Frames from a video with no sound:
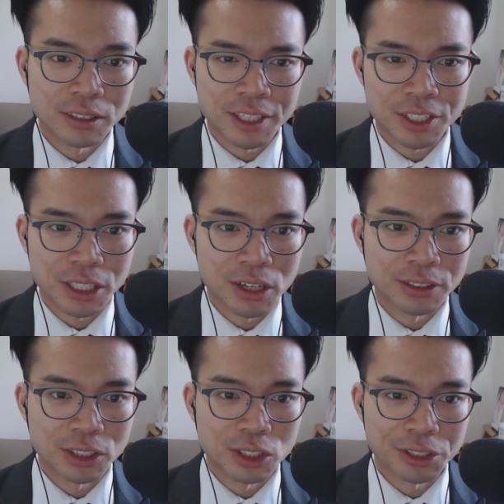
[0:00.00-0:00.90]
actually
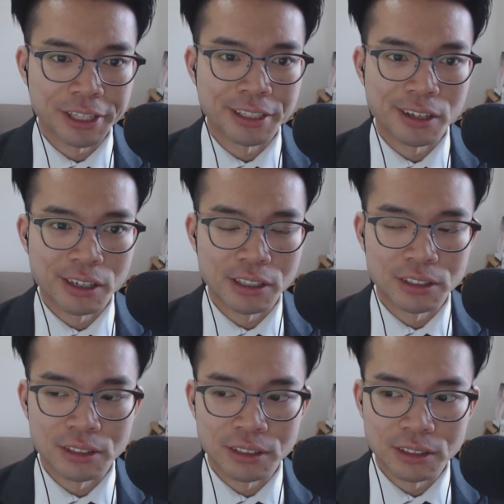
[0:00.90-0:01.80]
concentrate
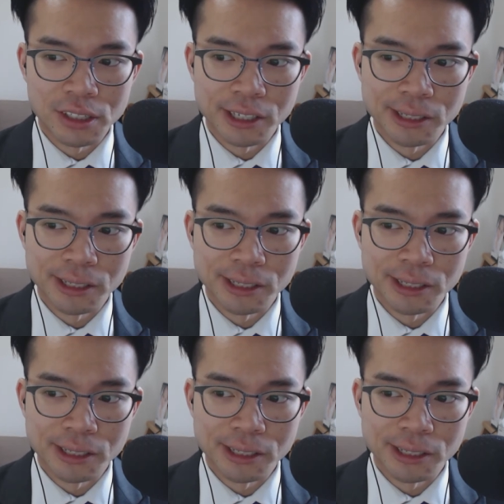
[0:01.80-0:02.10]
on